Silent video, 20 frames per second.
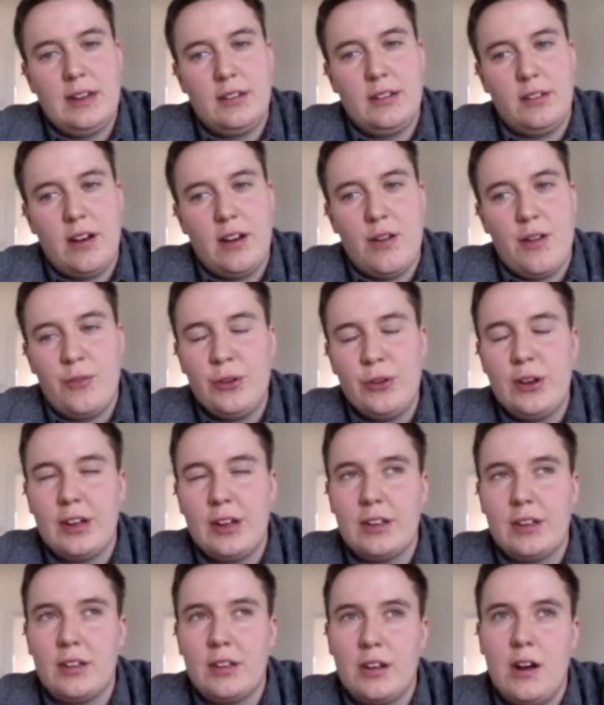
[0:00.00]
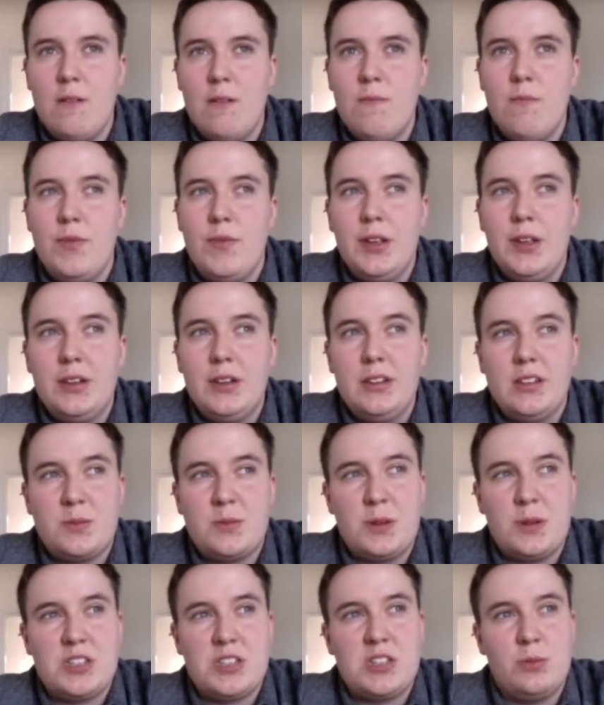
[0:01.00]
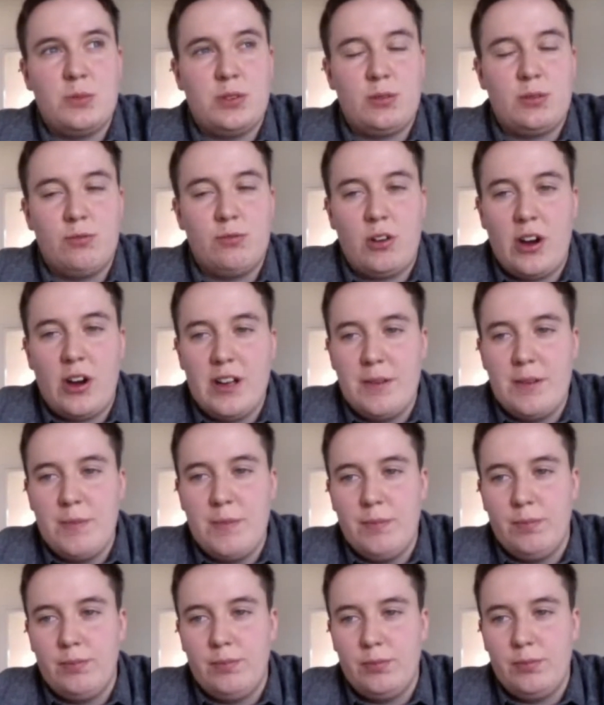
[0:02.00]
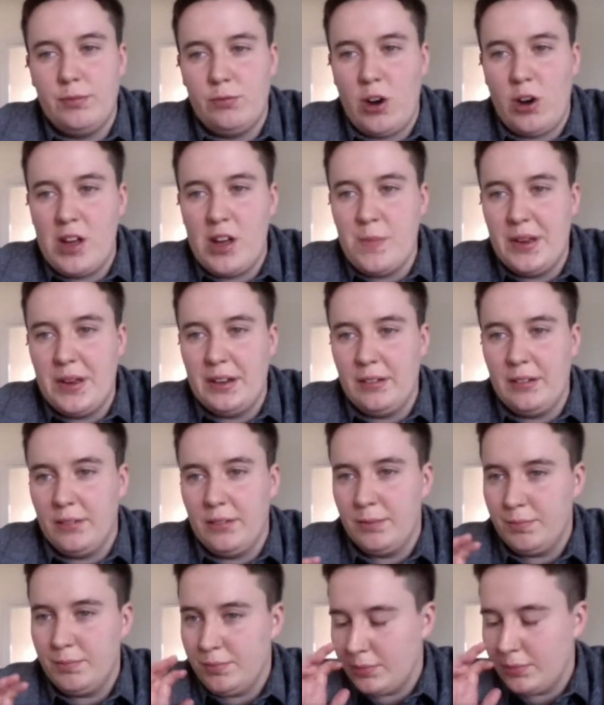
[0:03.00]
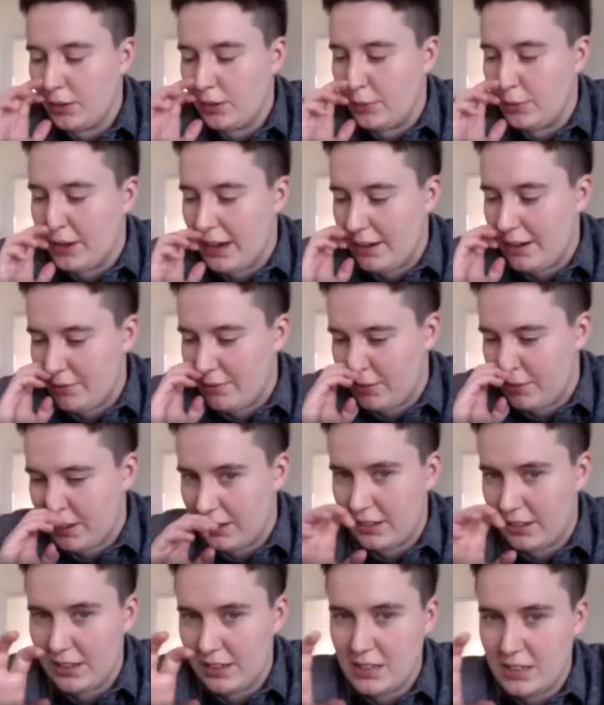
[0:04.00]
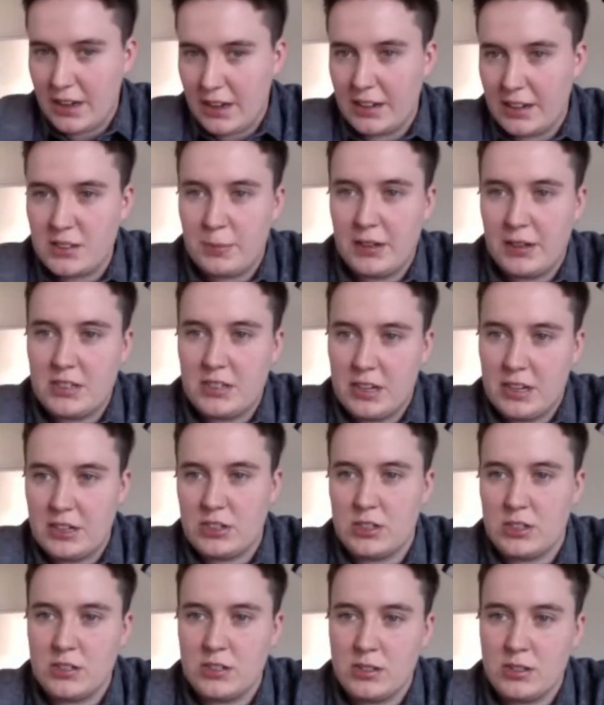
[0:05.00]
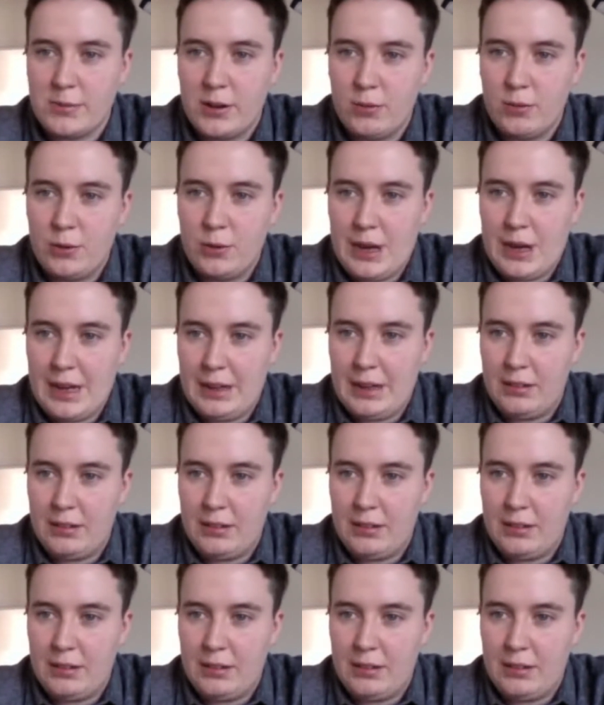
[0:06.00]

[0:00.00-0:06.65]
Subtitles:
I feel like especially with rhyming, we have like these expectations about where